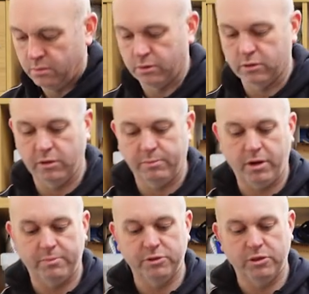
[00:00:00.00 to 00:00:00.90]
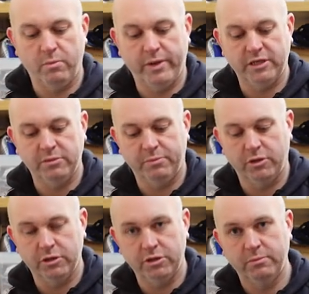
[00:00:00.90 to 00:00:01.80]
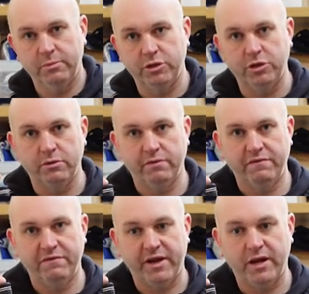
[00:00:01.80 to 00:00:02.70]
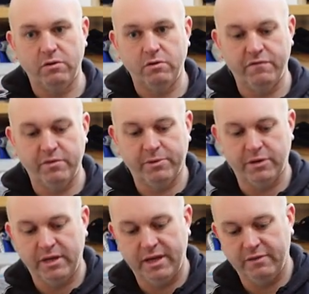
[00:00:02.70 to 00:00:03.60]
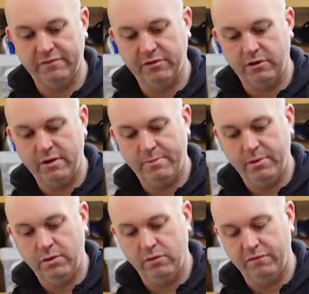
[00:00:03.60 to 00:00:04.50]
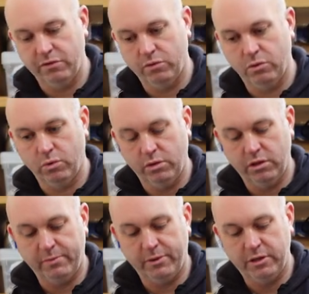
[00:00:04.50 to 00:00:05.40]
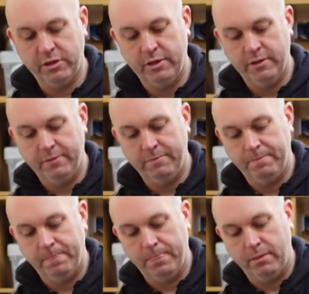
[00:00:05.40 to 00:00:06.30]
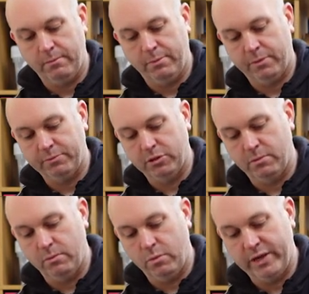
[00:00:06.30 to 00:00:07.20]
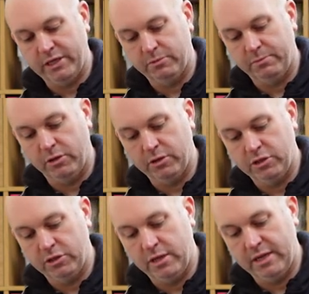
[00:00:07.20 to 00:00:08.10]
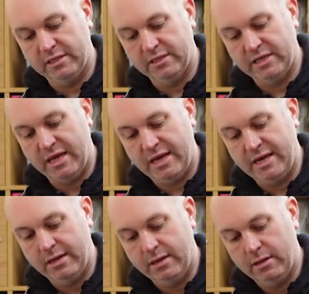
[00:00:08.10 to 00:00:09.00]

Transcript: We're going to pop some white spirits. Put your finger over the butt end of the grip, over the hole in the butt, and pop some white spirits inside.